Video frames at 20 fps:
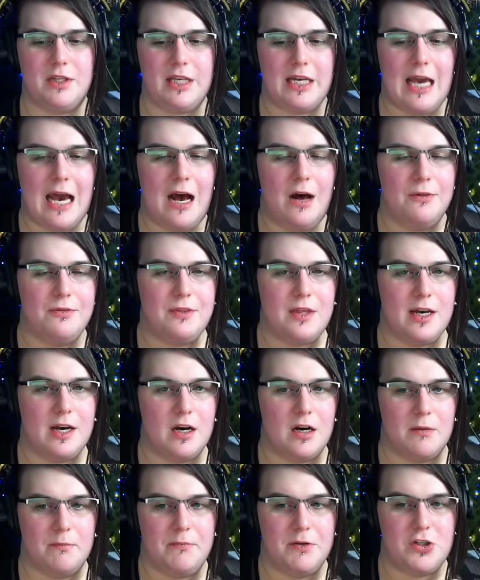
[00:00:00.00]
really out
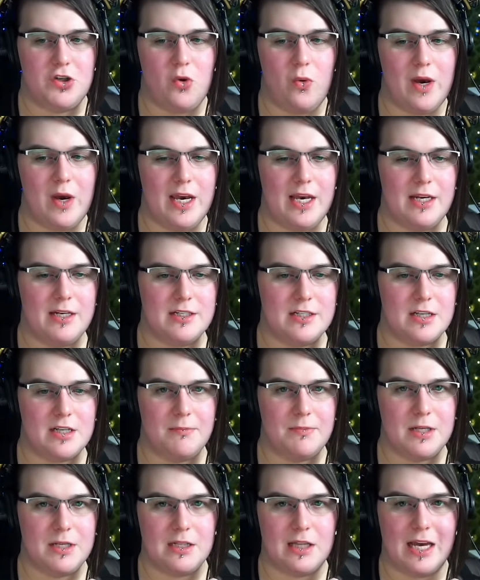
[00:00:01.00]
there between
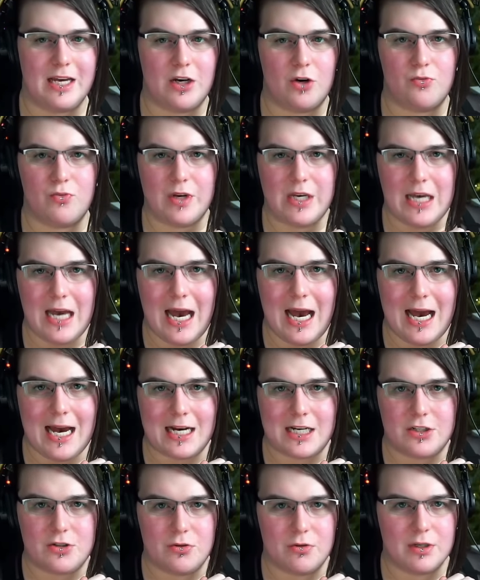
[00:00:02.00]
something like a
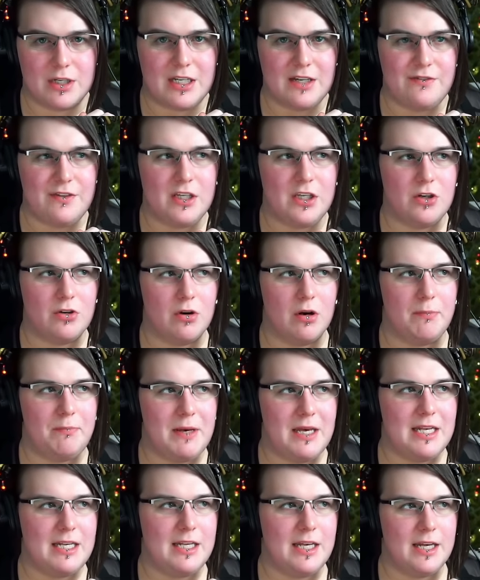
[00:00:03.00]
React or giving your
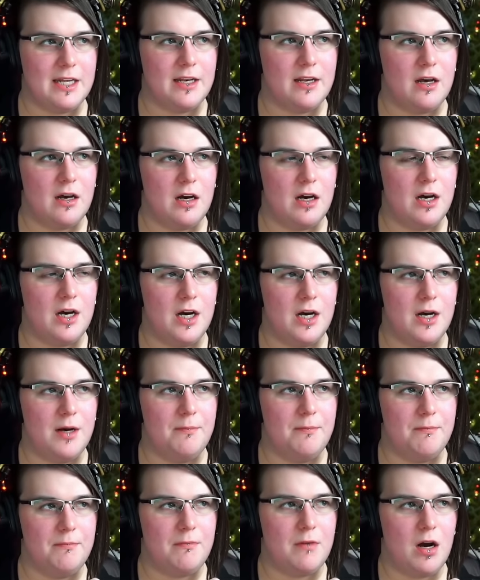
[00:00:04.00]
opinion
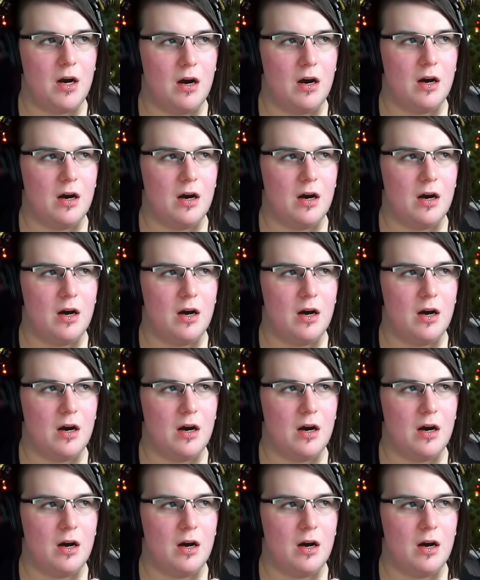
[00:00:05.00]
um,